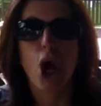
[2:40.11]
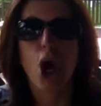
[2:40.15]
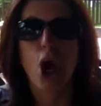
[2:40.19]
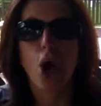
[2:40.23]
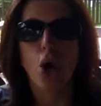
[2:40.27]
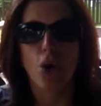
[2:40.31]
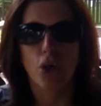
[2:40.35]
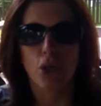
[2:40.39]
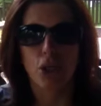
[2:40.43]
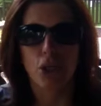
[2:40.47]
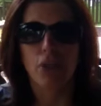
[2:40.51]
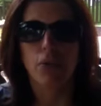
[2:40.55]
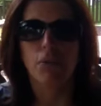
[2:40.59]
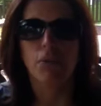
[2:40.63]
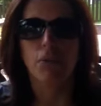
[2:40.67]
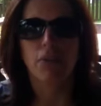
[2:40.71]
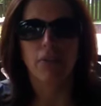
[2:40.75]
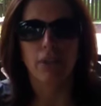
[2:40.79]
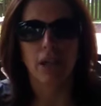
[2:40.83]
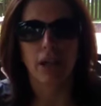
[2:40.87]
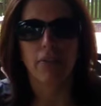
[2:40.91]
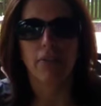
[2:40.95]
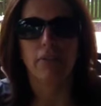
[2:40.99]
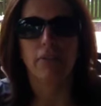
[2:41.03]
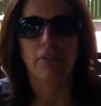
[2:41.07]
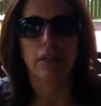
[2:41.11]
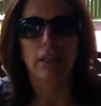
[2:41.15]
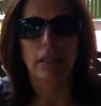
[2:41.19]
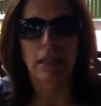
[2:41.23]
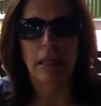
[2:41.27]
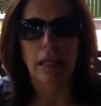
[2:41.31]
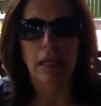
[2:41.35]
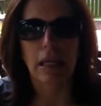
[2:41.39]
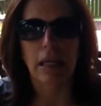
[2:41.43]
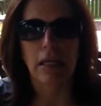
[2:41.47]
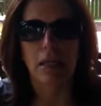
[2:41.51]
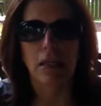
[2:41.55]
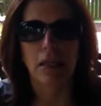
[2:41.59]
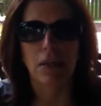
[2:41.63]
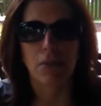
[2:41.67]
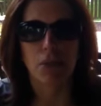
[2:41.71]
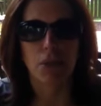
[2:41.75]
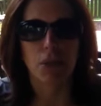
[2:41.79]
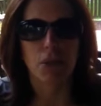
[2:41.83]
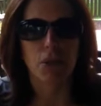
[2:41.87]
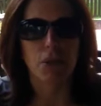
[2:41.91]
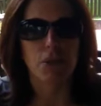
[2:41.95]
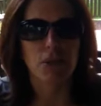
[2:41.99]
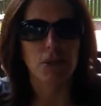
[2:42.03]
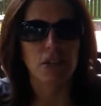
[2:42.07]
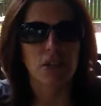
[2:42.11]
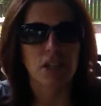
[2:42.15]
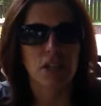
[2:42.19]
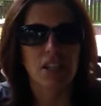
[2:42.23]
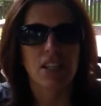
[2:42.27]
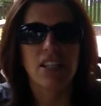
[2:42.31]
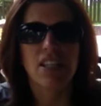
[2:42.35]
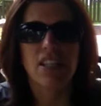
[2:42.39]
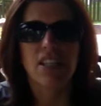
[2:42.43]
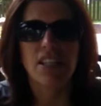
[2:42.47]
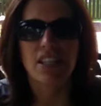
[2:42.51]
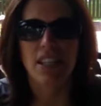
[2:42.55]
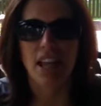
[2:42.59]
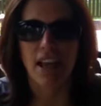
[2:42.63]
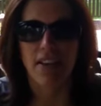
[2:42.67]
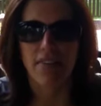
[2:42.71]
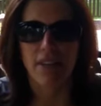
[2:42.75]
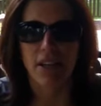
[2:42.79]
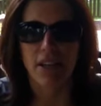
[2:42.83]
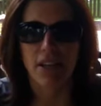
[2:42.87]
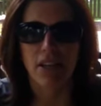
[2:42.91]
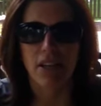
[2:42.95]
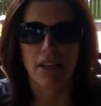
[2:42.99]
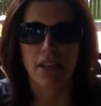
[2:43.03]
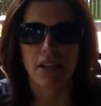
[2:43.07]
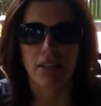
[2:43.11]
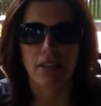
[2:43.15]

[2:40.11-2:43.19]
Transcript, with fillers: Oh, you know what movie I really hated the most? Seven.